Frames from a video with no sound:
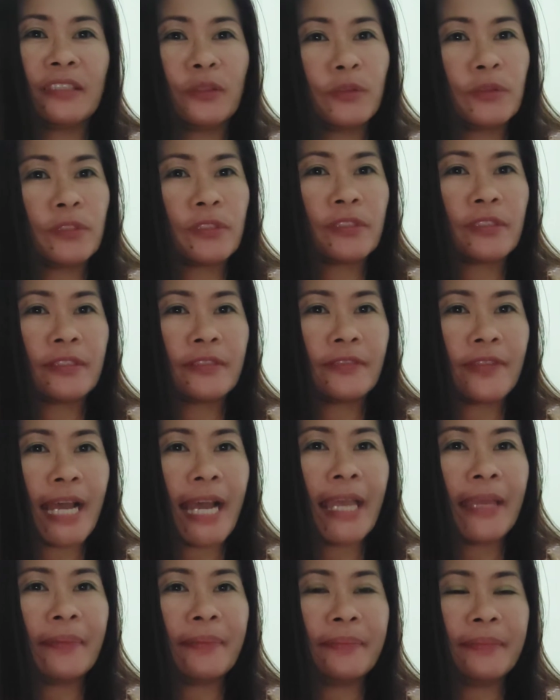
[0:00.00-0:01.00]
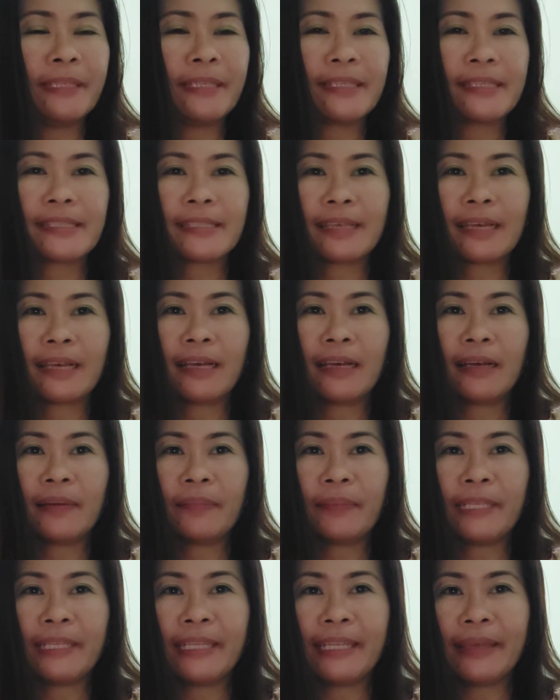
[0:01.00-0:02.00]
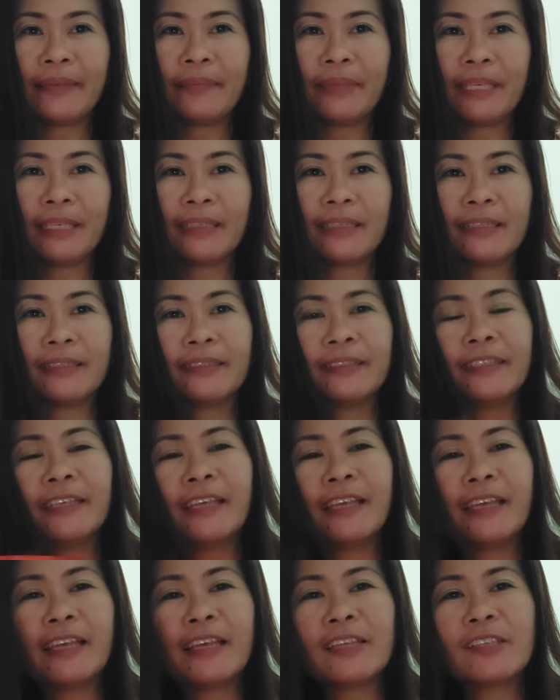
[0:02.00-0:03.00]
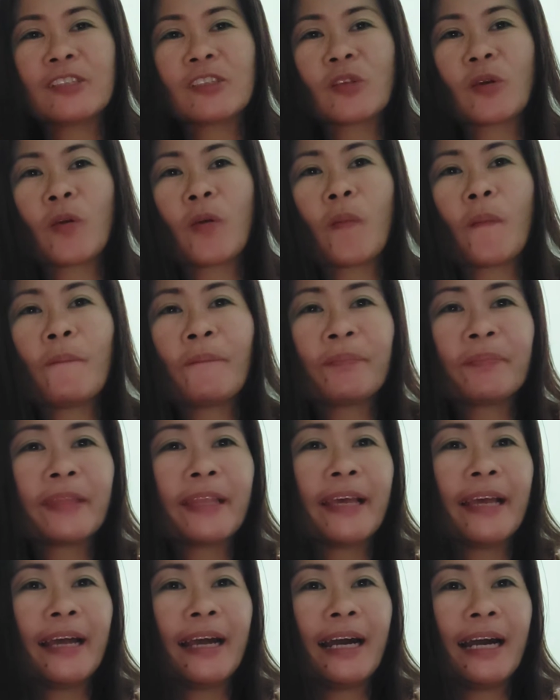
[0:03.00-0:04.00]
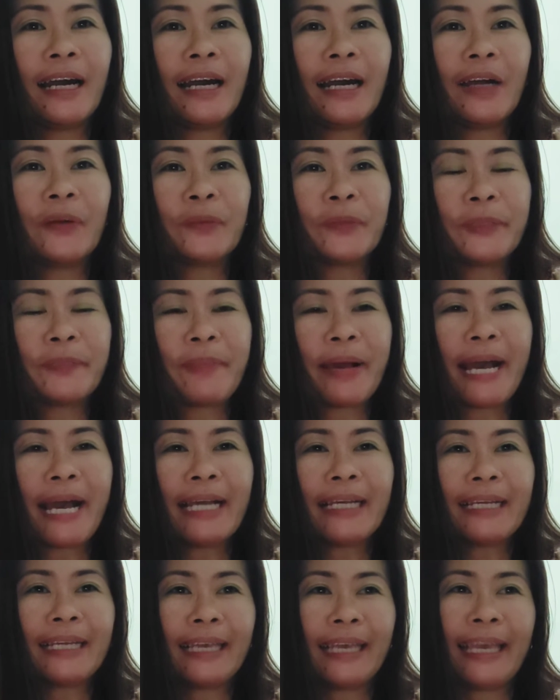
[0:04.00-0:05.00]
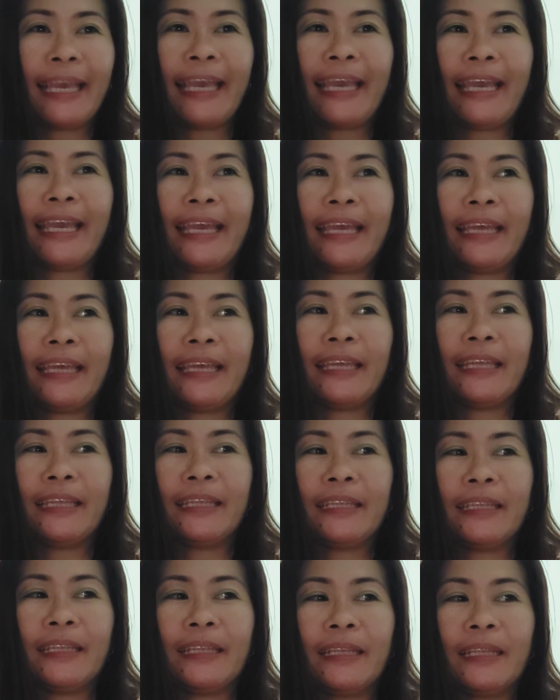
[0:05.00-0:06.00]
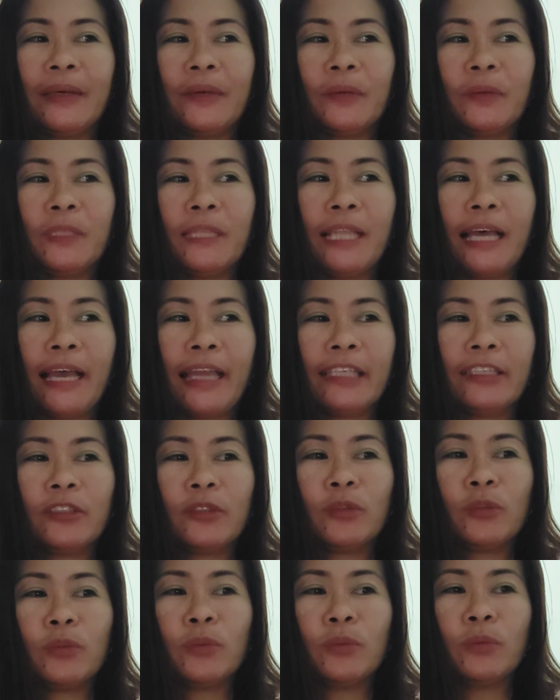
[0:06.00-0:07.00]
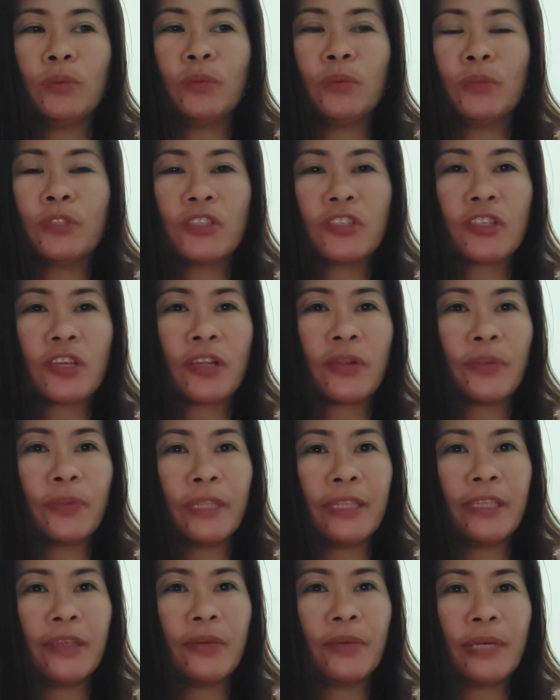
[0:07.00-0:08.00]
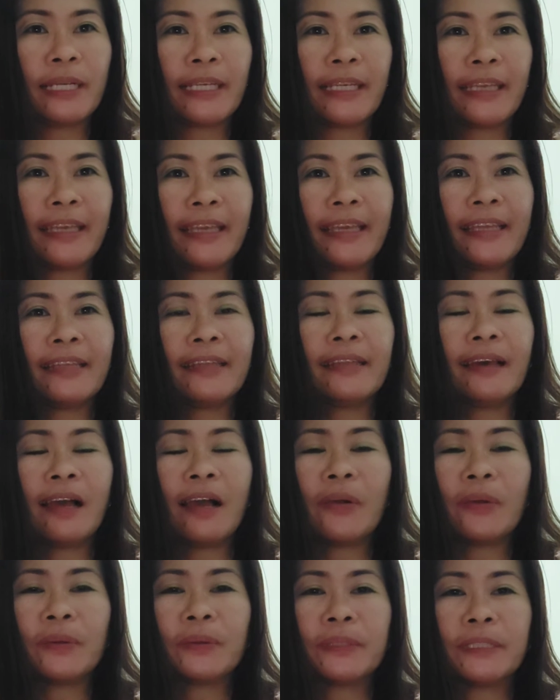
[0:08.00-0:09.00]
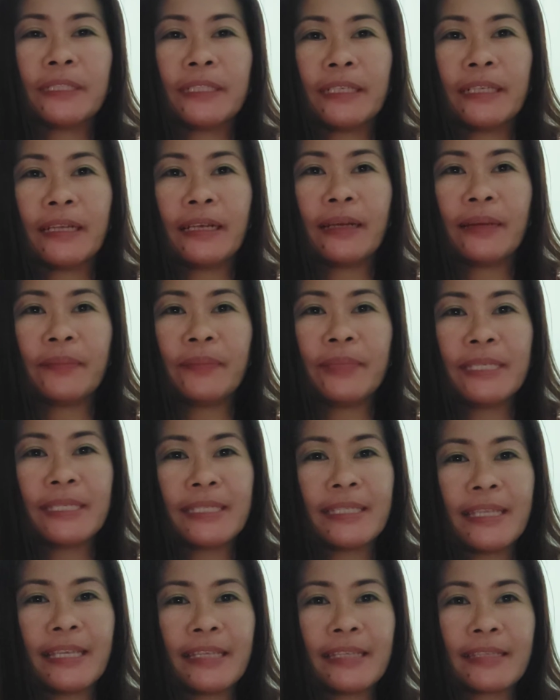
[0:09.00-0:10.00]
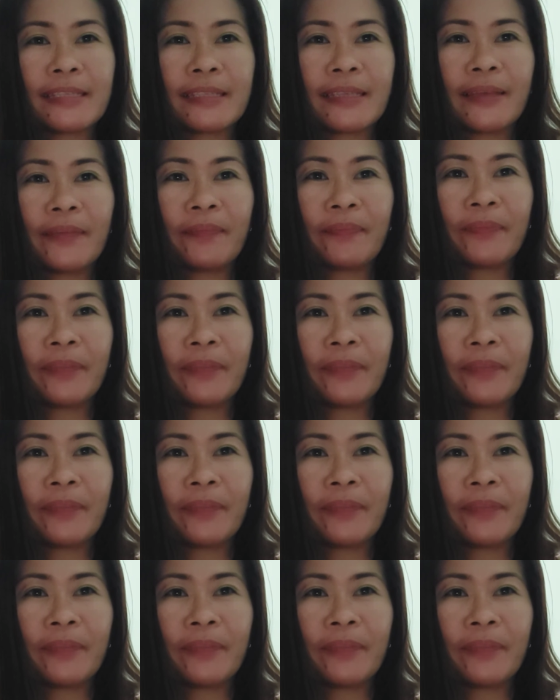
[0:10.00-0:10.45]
to survive this pandemic. So we're back. And I would like to share with you again our business